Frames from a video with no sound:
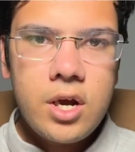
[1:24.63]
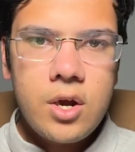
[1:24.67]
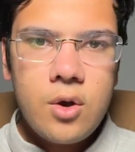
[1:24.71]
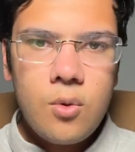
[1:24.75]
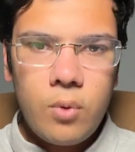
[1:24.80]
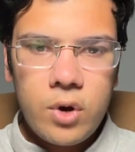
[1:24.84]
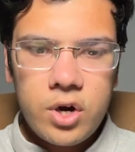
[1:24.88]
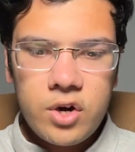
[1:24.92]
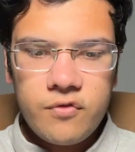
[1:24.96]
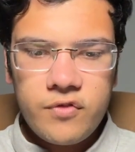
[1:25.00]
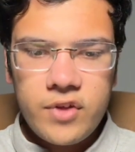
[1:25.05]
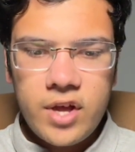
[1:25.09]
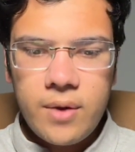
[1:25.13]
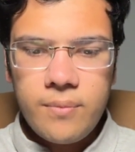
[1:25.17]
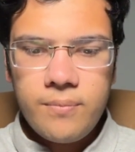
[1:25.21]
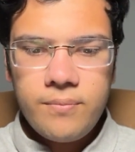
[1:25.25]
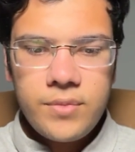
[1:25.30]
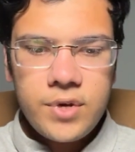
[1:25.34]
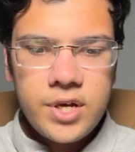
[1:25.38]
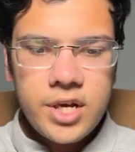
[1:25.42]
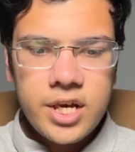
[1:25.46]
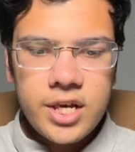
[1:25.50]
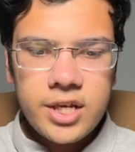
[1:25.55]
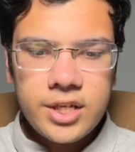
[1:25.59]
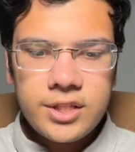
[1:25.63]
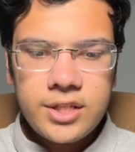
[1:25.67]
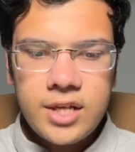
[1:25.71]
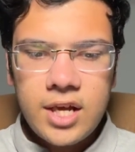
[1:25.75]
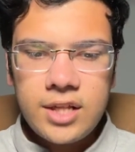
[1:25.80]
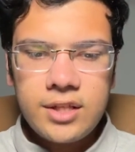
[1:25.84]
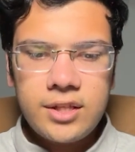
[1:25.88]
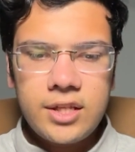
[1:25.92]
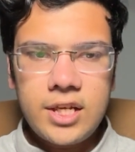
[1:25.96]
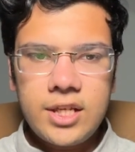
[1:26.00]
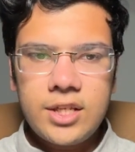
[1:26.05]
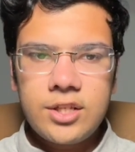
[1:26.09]
One of them is
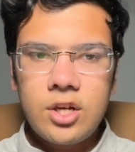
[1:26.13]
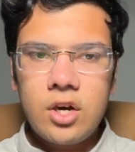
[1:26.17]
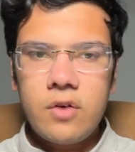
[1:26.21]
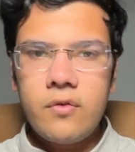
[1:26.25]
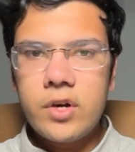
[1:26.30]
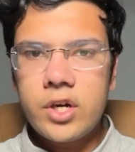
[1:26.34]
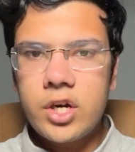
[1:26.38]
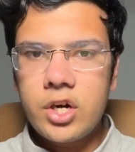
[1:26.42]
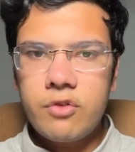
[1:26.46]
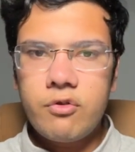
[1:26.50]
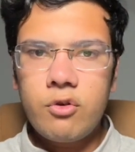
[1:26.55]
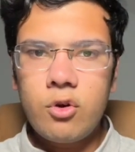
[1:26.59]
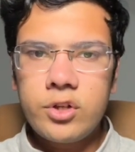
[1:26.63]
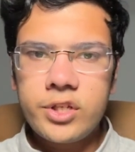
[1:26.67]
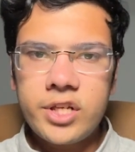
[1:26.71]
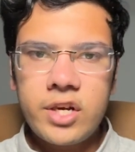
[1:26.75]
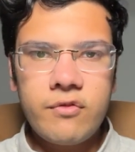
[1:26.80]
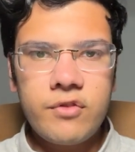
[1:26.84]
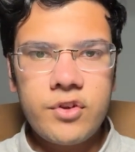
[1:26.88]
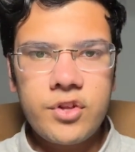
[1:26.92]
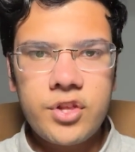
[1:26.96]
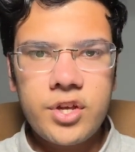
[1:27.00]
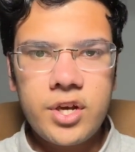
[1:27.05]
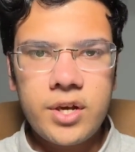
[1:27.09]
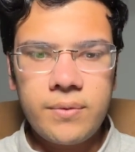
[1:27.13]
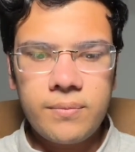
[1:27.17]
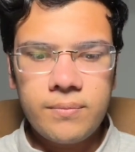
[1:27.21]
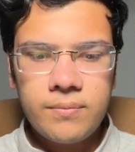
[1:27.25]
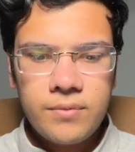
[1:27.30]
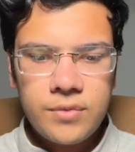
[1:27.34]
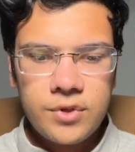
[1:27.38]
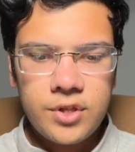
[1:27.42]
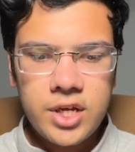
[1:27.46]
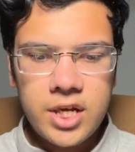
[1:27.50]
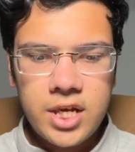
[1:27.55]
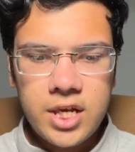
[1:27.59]
that the server controls everything.
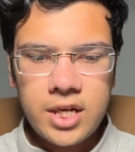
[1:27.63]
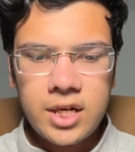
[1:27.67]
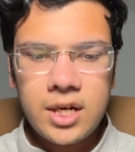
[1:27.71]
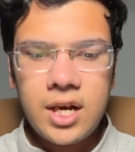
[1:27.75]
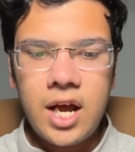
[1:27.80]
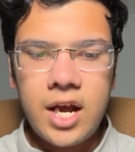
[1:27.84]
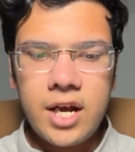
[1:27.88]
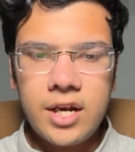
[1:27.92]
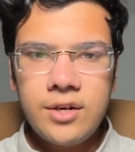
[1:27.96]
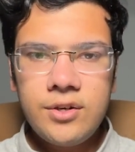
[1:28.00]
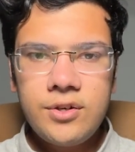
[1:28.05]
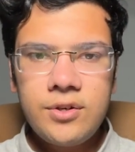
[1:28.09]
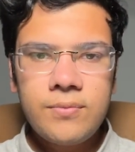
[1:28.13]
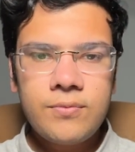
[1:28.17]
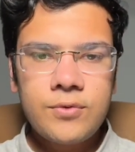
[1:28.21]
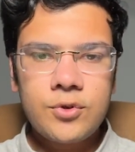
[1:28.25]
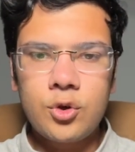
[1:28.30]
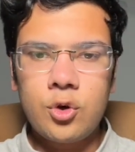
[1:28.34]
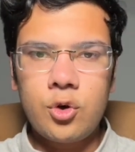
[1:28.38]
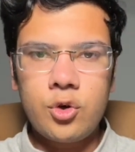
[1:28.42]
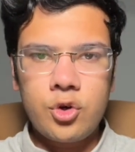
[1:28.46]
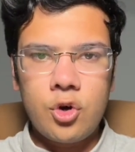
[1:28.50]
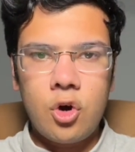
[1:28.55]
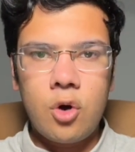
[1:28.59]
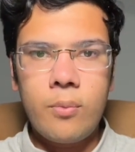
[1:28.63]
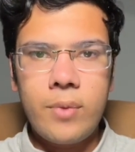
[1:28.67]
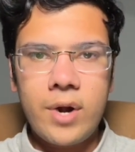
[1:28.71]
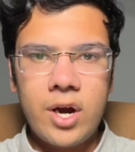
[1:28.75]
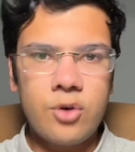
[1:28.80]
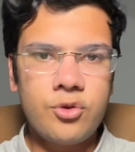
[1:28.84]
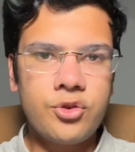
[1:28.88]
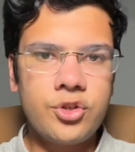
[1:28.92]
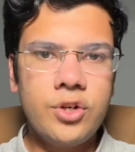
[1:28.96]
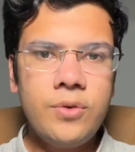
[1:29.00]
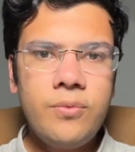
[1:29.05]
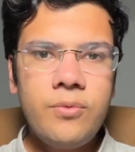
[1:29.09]
The client, so your
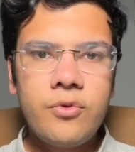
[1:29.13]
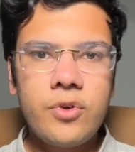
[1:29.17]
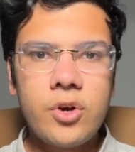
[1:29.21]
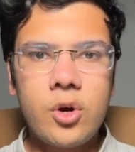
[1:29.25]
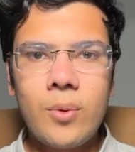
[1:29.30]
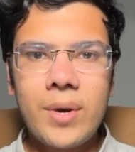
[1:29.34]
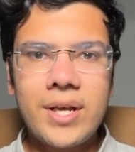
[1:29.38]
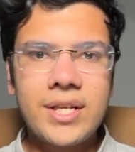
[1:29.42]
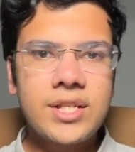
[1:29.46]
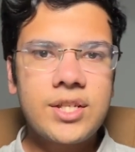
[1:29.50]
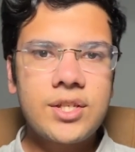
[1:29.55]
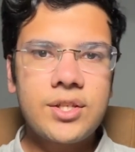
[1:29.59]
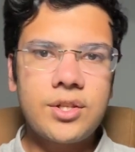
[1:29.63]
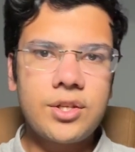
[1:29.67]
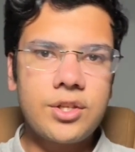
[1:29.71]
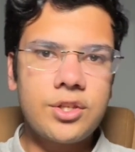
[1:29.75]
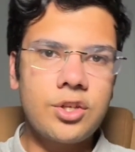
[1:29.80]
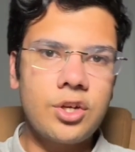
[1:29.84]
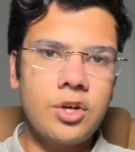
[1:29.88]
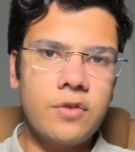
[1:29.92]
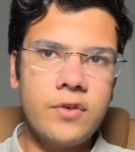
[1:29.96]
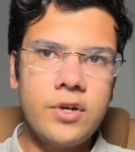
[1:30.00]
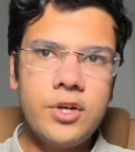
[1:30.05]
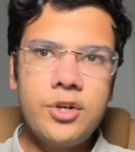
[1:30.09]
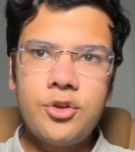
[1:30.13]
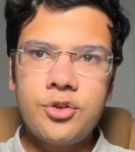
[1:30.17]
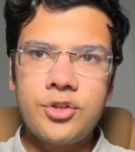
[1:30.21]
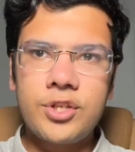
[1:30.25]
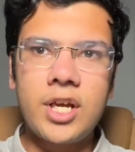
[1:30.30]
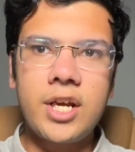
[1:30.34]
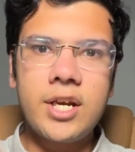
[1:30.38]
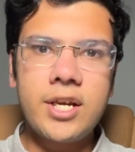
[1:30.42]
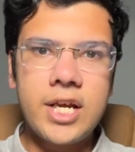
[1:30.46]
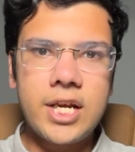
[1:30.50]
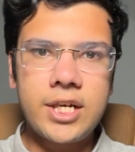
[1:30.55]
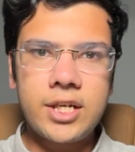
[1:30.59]
browser, requests the server to
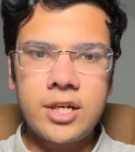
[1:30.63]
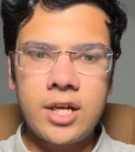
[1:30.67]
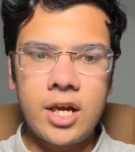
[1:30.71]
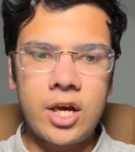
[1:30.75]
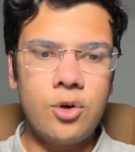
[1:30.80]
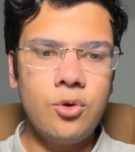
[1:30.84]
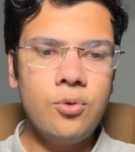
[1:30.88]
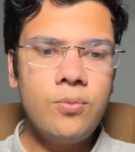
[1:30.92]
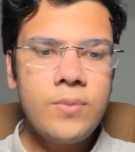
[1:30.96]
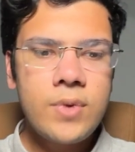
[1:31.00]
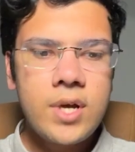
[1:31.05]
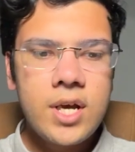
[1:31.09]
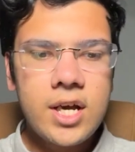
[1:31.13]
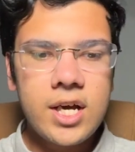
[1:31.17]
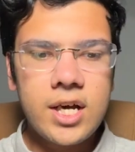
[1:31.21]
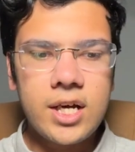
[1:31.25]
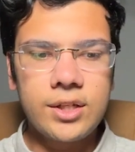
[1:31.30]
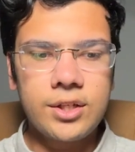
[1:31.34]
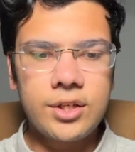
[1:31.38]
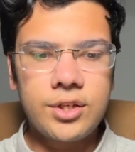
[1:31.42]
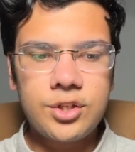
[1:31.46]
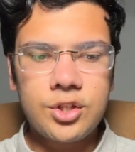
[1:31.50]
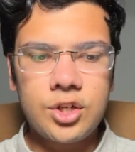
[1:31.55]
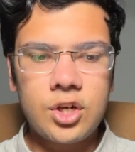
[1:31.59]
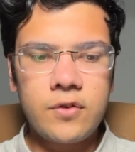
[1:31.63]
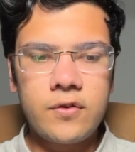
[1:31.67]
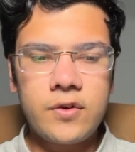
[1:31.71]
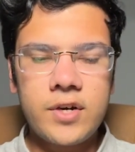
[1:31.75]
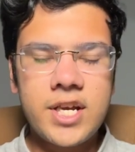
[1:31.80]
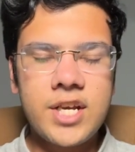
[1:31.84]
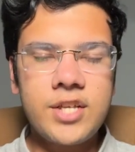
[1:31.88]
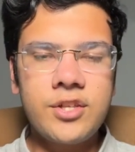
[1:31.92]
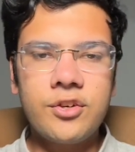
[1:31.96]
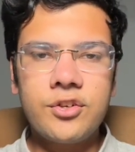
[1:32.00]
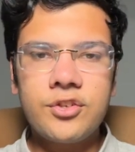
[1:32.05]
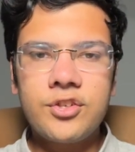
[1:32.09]
send data down, and the server
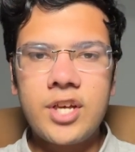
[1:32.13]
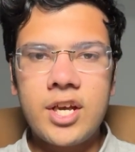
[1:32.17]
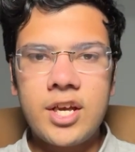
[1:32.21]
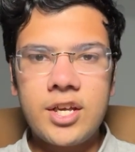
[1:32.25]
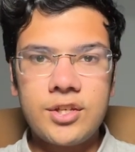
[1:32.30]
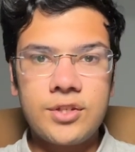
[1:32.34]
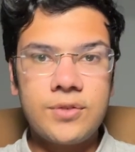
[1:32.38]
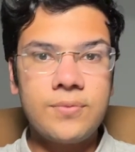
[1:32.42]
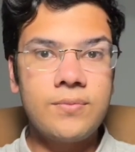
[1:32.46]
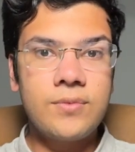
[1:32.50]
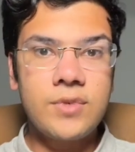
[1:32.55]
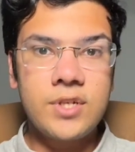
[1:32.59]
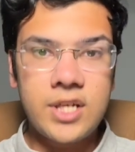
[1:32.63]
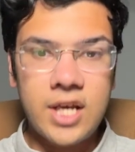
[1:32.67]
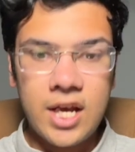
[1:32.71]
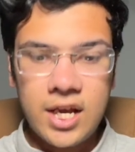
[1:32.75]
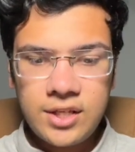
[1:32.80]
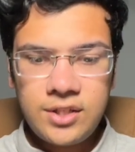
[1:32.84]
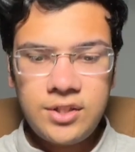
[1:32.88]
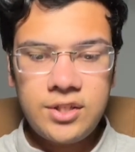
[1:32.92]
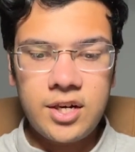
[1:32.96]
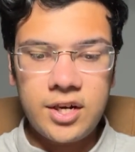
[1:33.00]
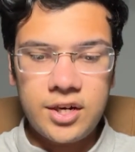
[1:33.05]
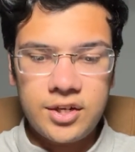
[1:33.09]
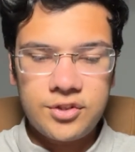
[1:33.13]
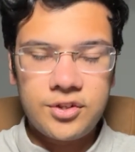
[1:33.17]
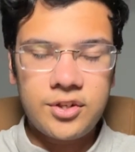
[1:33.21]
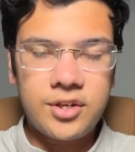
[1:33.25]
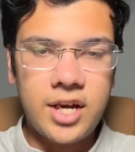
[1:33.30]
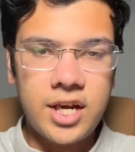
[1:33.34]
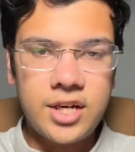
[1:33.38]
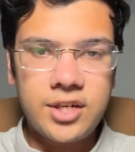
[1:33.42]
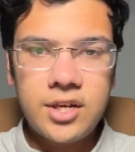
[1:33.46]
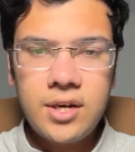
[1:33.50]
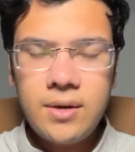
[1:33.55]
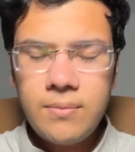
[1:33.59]
either says, yes, here's the
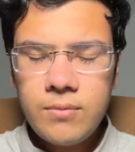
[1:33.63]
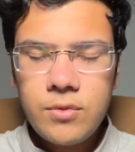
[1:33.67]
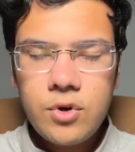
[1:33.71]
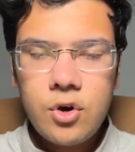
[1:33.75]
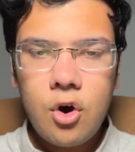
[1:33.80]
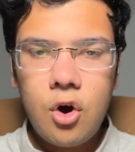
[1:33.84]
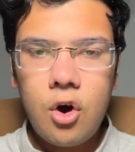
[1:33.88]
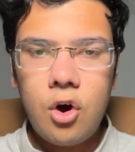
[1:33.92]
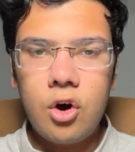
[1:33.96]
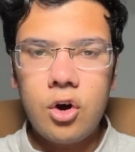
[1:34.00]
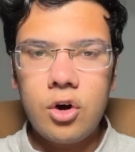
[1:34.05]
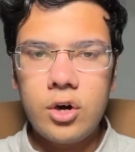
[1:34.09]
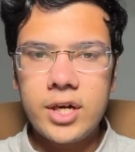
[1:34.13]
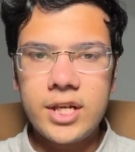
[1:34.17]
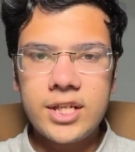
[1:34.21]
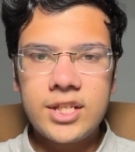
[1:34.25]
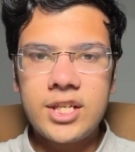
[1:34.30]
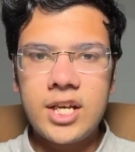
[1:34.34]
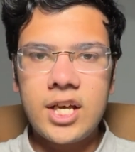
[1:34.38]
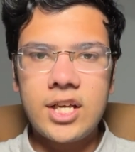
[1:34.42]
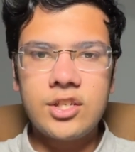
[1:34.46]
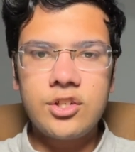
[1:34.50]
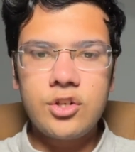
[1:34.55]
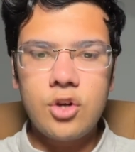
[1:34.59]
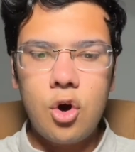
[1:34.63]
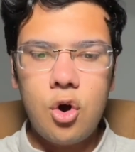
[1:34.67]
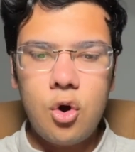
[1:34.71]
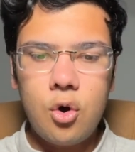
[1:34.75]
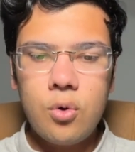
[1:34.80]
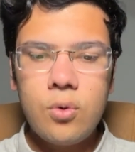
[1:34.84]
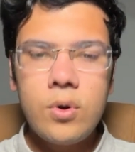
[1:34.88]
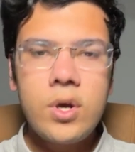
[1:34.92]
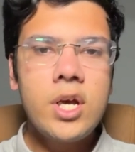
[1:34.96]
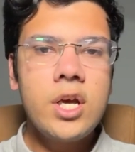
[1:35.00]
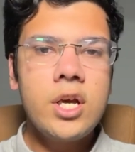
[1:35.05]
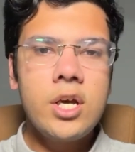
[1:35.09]
data, or it says,
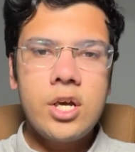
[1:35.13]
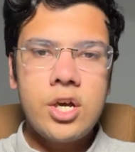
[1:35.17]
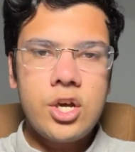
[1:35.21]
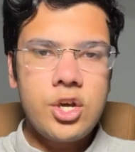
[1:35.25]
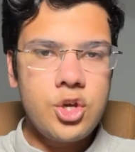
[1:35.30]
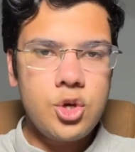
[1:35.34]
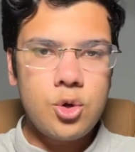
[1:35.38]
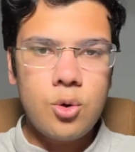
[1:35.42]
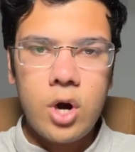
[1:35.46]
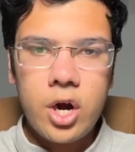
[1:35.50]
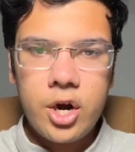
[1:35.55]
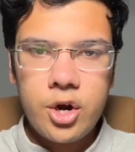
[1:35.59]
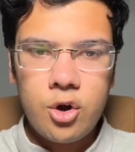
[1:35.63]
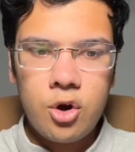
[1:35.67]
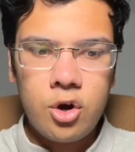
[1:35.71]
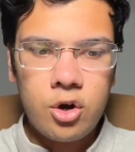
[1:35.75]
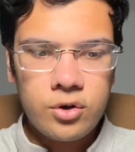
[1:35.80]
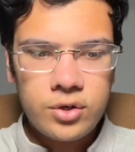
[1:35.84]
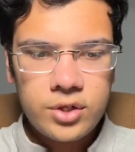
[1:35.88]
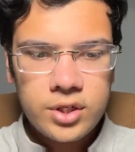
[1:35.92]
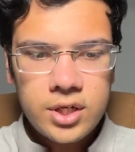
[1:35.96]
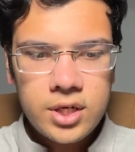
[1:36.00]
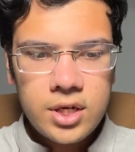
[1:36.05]
no, you are not